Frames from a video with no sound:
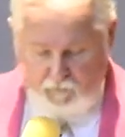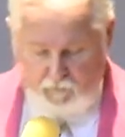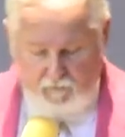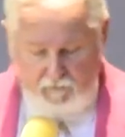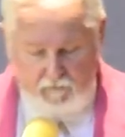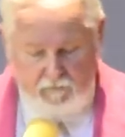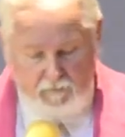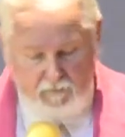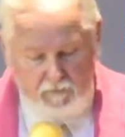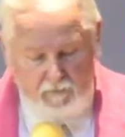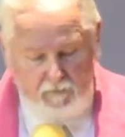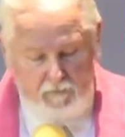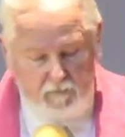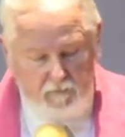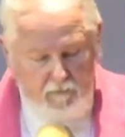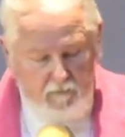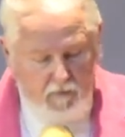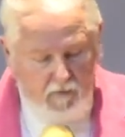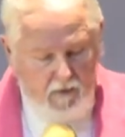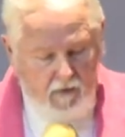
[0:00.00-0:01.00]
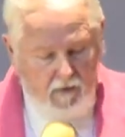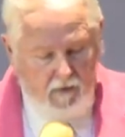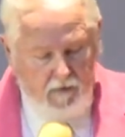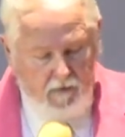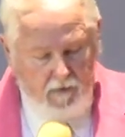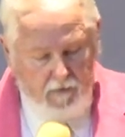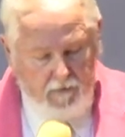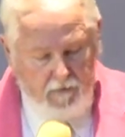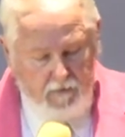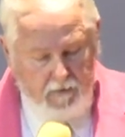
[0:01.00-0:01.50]

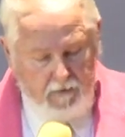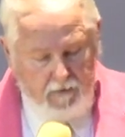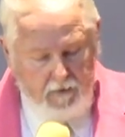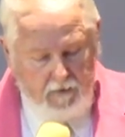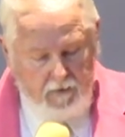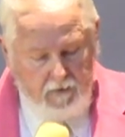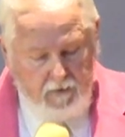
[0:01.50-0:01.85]
[no speech]